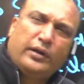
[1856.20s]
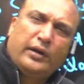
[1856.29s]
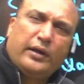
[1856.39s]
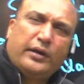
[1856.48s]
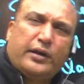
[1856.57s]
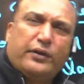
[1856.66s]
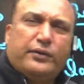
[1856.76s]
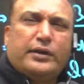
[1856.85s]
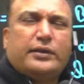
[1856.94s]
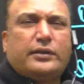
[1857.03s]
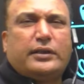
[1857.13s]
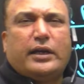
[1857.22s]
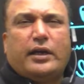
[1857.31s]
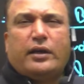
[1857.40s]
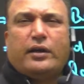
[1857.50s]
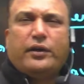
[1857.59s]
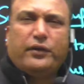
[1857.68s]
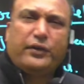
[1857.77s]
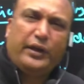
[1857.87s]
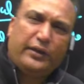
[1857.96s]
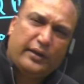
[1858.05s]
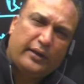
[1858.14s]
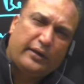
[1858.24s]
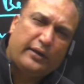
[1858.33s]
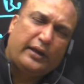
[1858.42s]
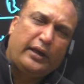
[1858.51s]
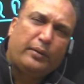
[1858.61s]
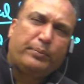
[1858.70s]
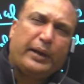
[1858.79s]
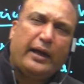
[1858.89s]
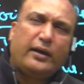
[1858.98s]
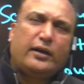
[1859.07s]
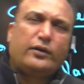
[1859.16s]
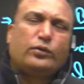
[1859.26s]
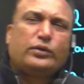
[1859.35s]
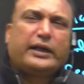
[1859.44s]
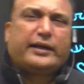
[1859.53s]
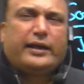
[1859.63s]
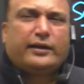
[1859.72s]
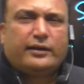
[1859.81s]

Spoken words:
traversed the region running parallel to the canal,